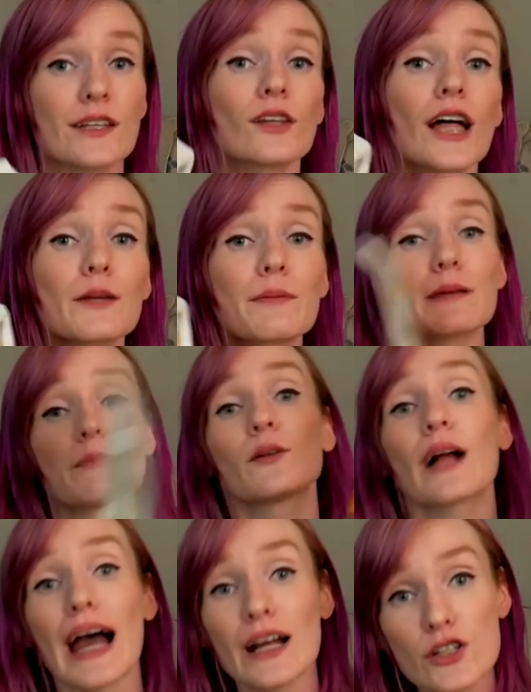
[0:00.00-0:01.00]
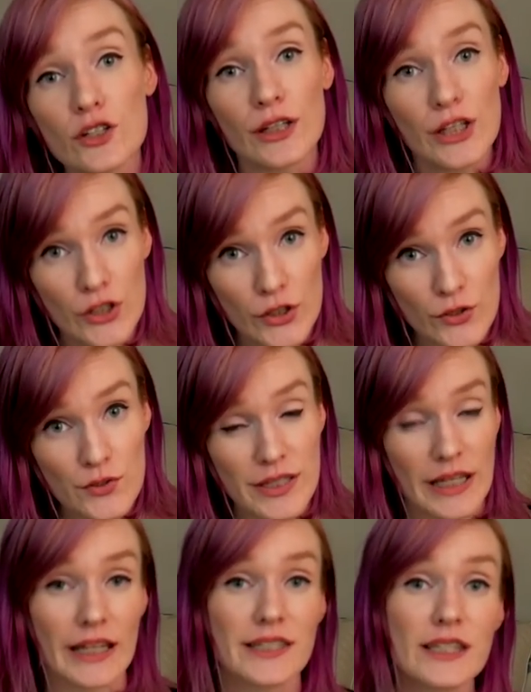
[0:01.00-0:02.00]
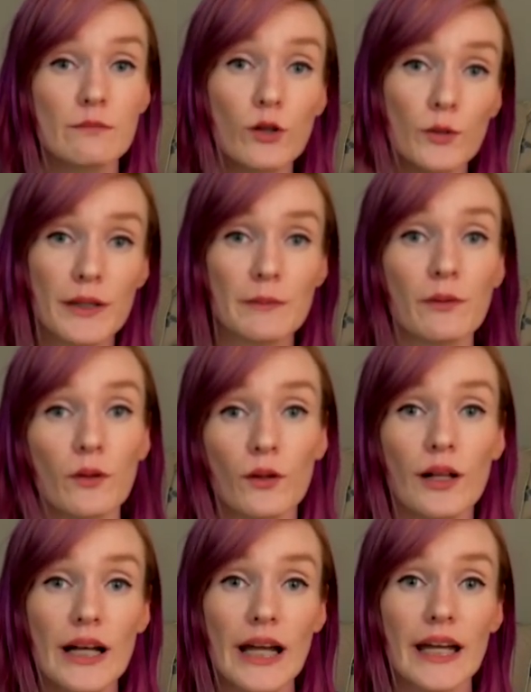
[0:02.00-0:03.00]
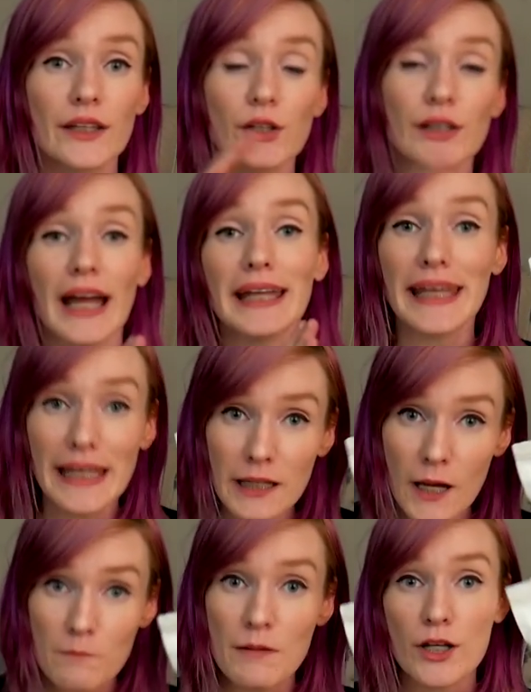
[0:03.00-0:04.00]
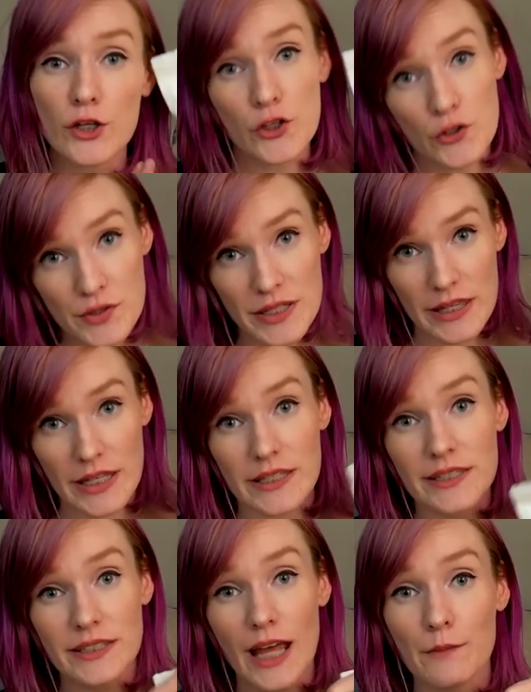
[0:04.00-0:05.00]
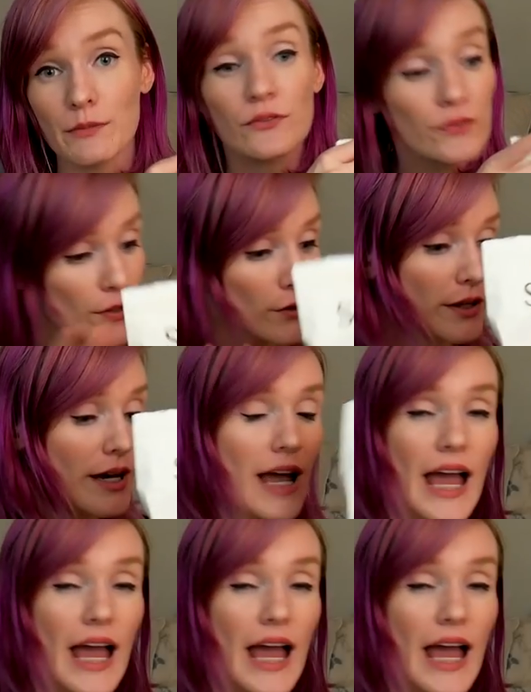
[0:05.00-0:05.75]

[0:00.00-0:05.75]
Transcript: a lot of people actually use, and I see more people in the United Kingdom use this type of food.